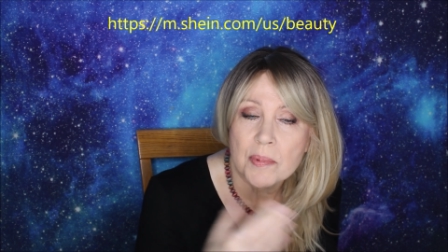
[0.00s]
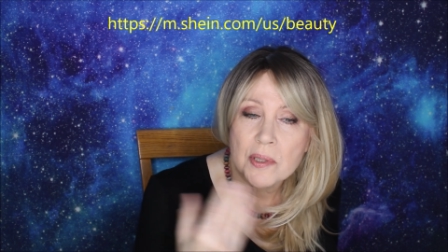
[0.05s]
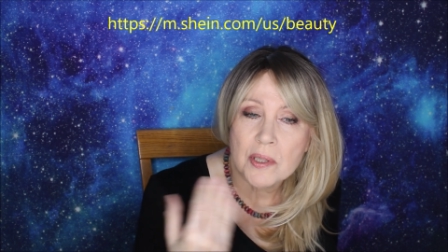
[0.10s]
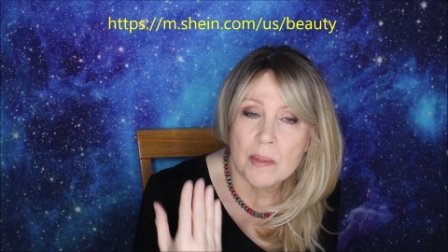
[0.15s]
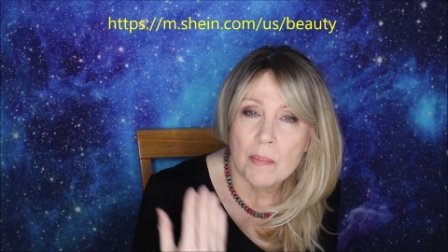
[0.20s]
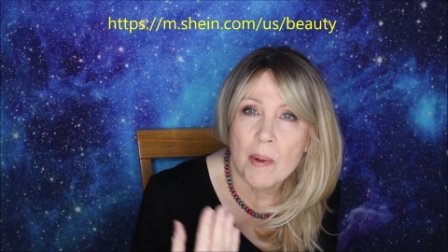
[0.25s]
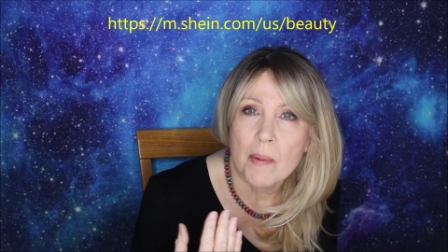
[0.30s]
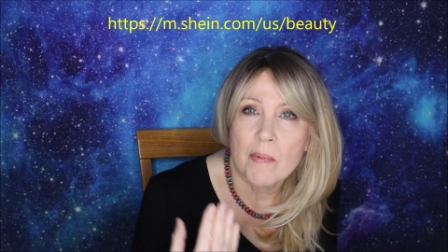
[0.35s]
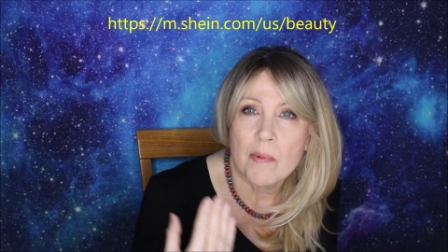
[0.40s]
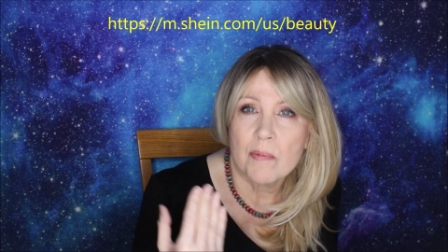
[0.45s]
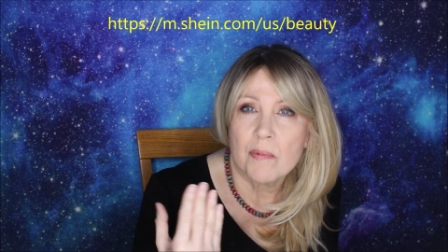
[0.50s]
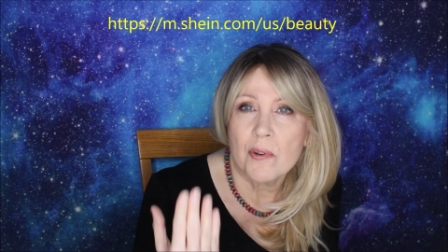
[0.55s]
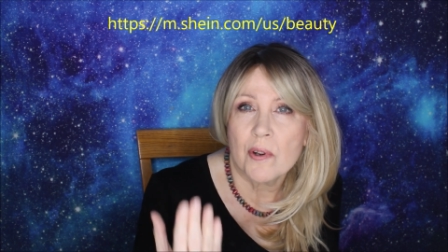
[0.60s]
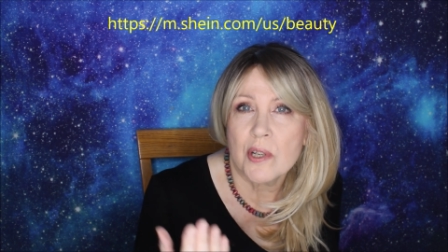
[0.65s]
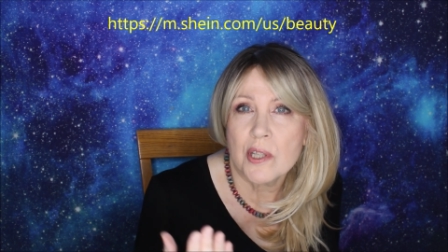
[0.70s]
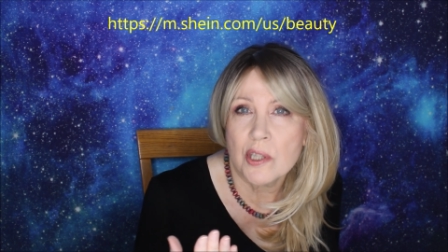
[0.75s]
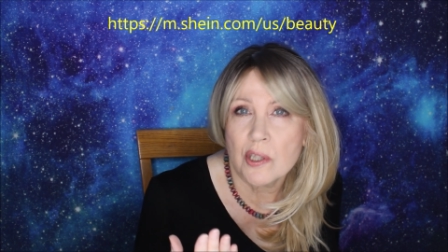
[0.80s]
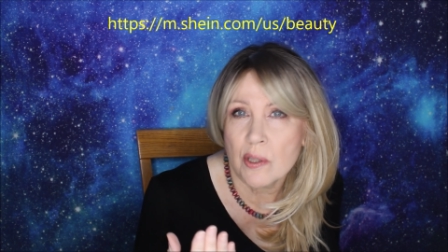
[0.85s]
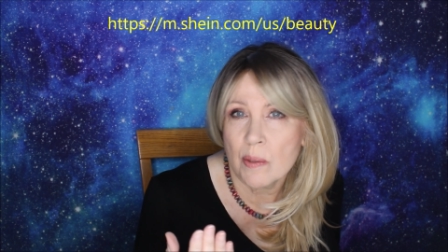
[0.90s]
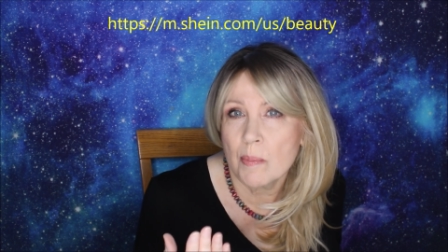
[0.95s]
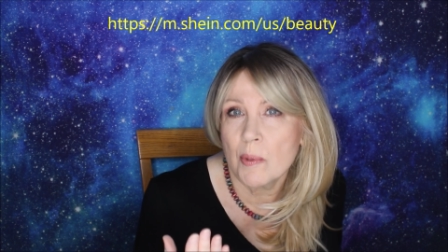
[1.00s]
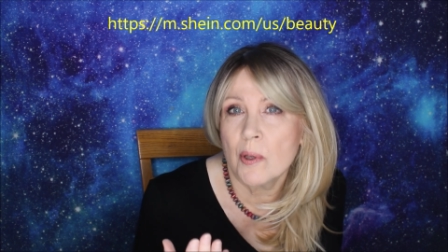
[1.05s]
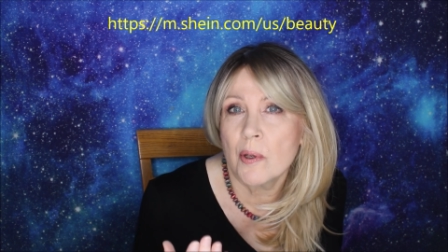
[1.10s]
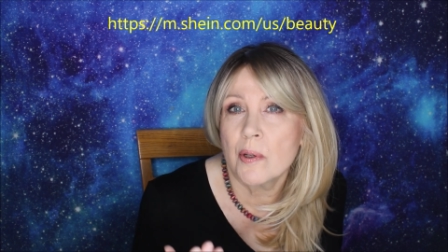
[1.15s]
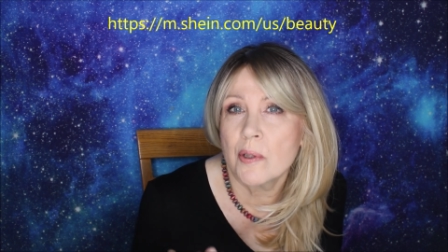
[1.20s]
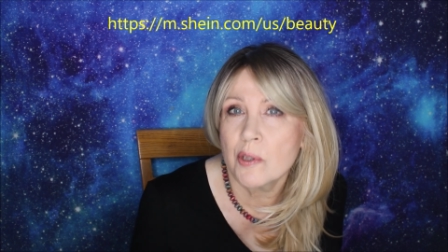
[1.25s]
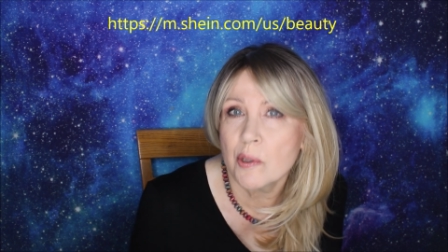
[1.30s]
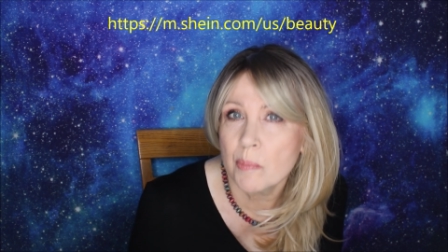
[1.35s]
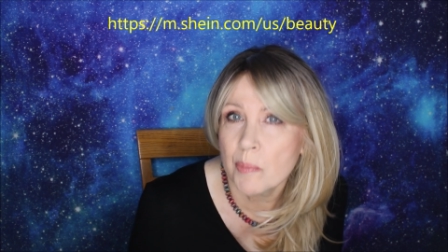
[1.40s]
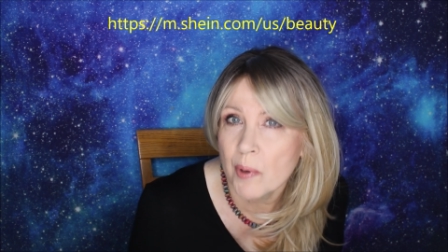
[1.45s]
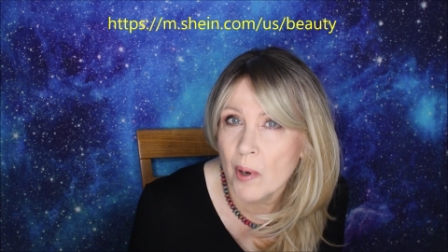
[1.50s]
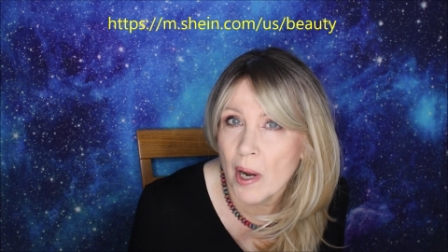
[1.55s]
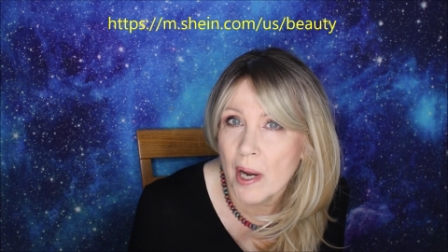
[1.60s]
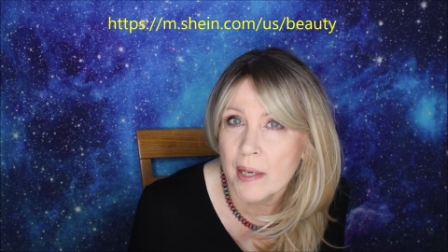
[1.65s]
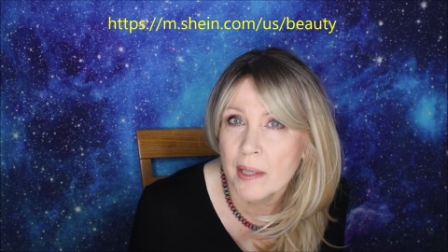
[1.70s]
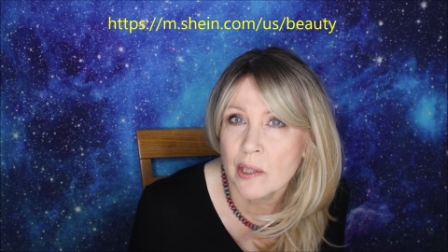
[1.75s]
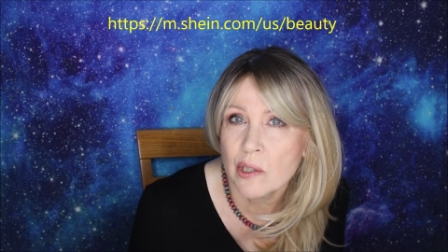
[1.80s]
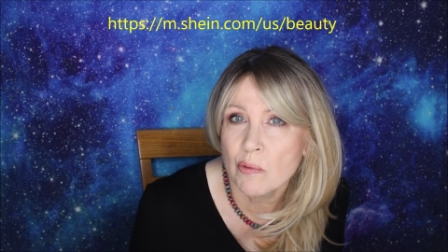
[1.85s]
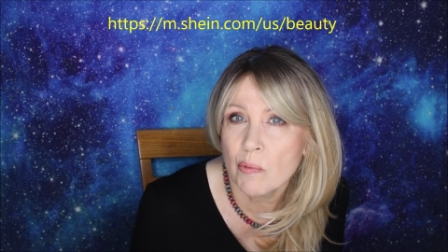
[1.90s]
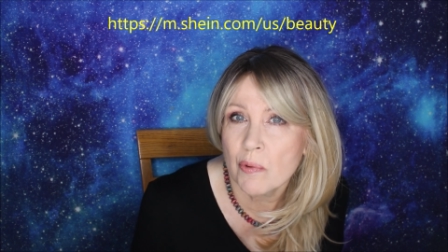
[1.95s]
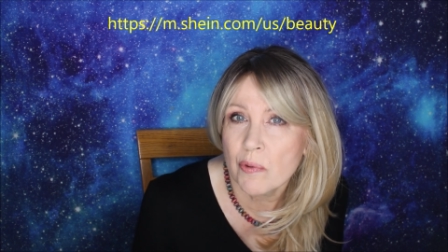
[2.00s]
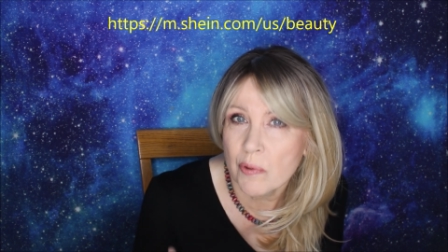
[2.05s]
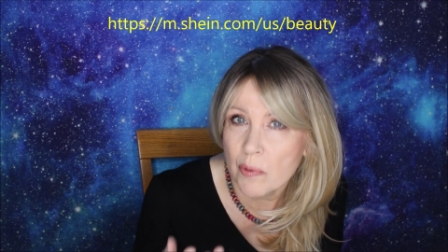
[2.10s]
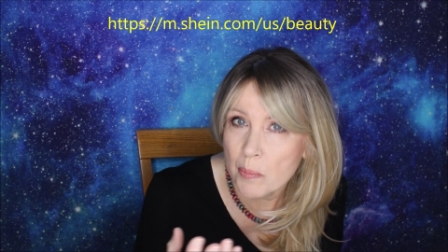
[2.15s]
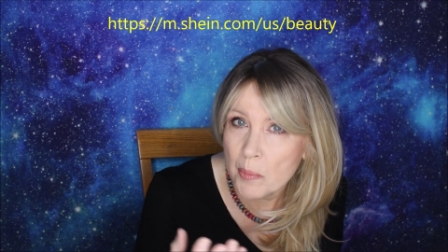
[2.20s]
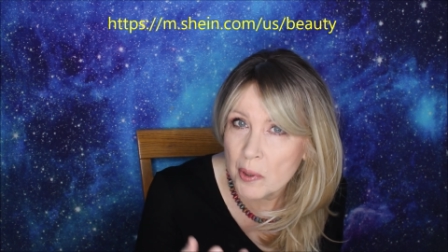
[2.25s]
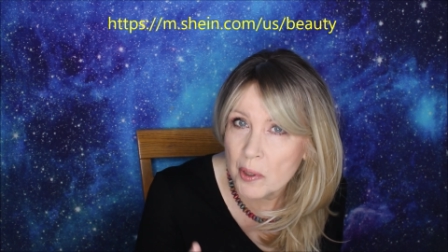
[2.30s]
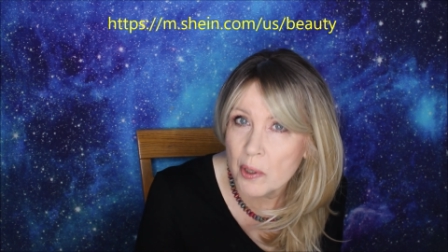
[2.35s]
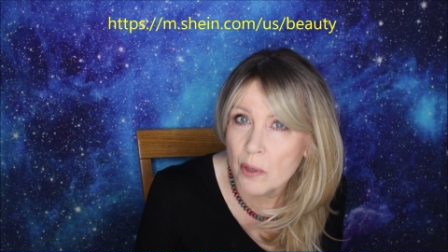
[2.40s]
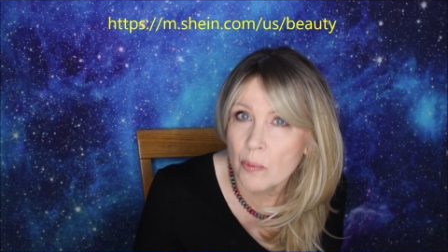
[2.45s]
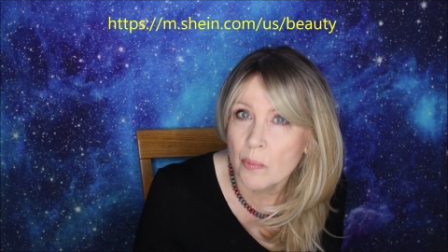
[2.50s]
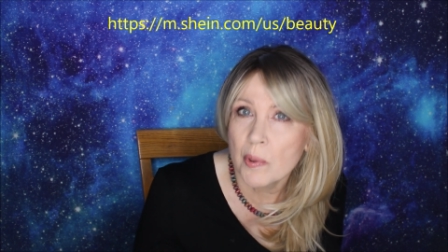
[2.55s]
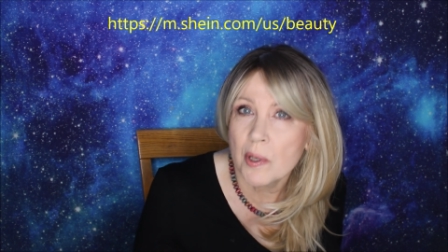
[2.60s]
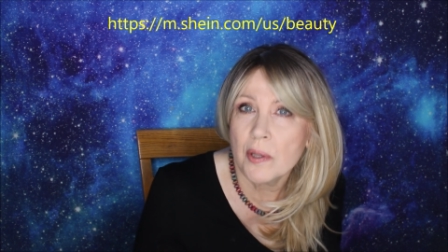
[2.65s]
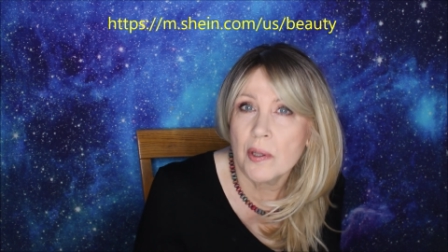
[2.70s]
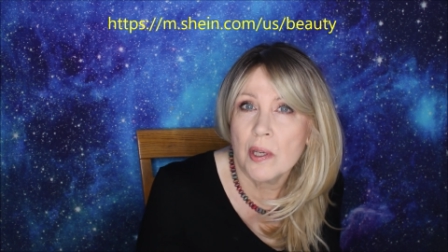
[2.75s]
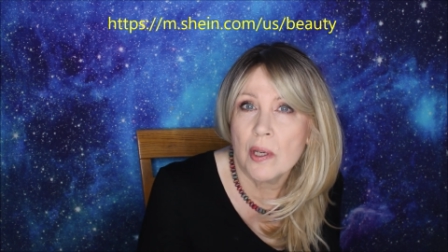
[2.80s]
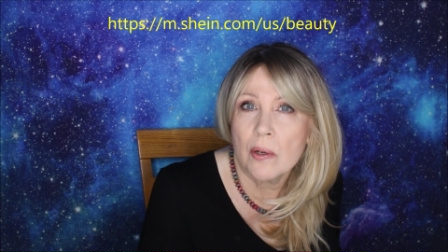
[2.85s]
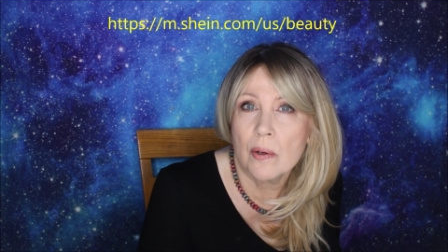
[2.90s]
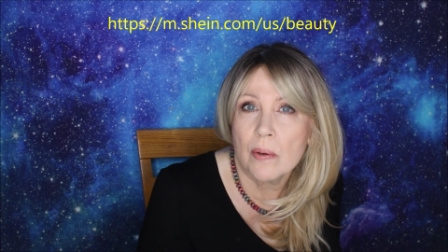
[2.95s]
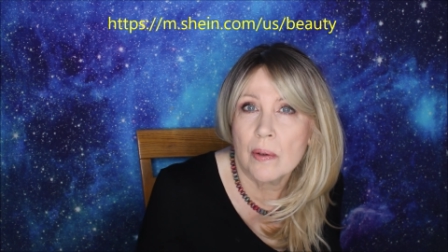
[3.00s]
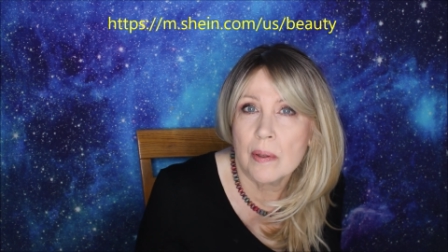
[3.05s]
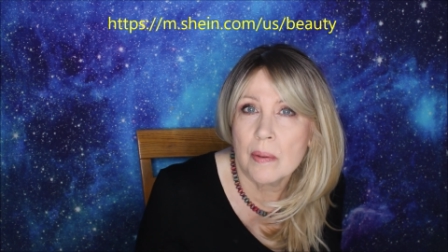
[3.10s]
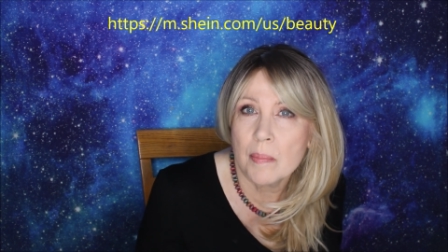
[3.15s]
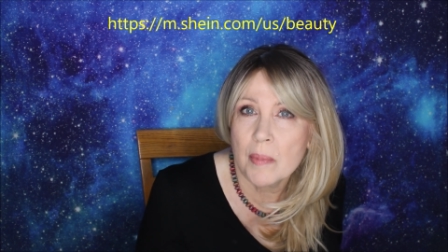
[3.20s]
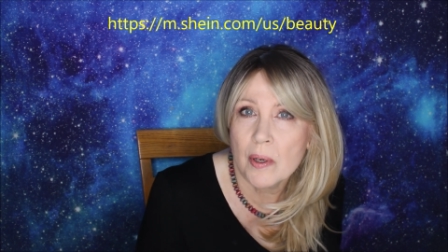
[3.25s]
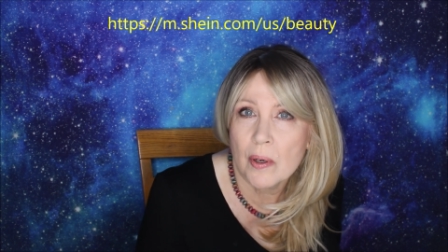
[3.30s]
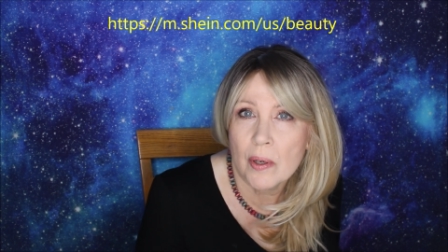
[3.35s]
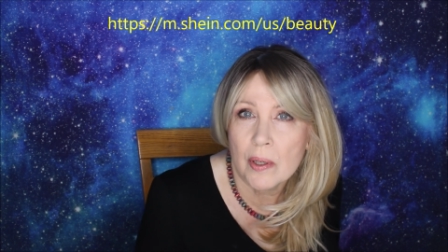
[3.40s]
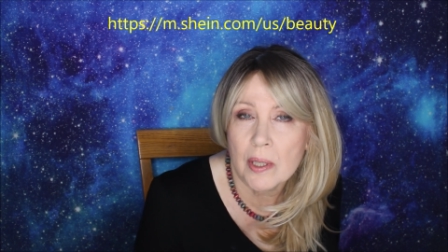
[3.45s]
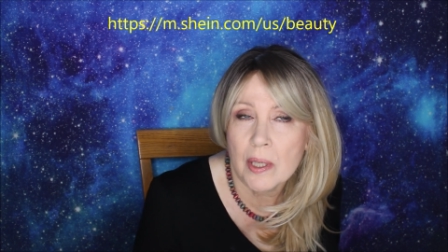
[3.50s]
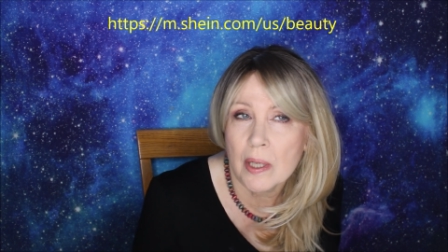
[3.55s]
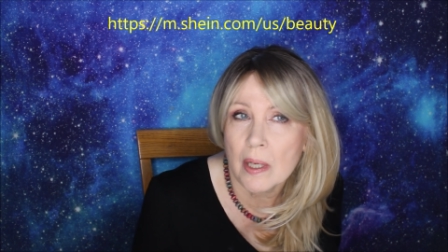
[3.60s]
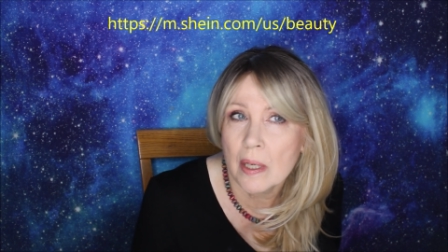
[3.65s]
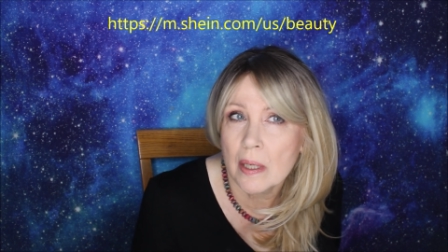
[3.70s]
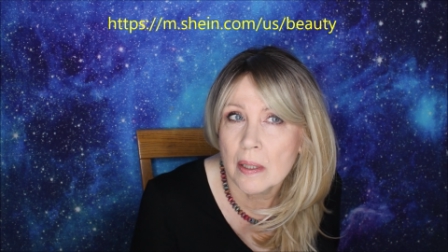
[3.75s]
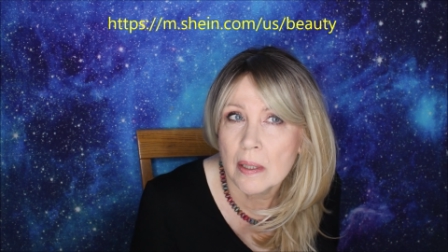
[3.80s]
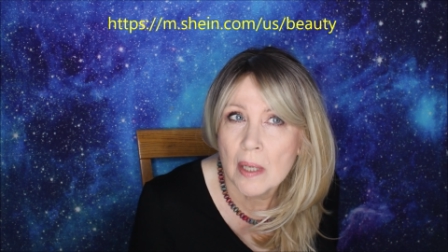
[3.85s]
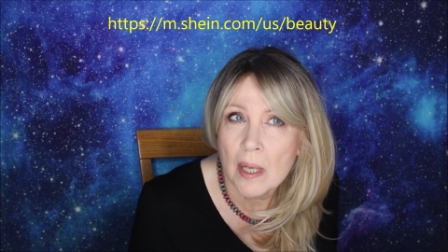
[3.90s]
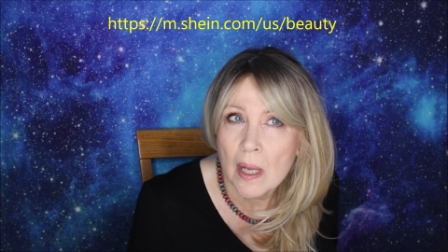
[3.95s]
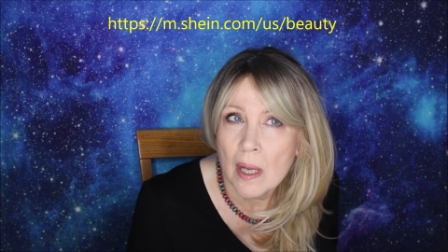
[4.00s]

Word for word: some of them very similar to products we're familiar with here in America.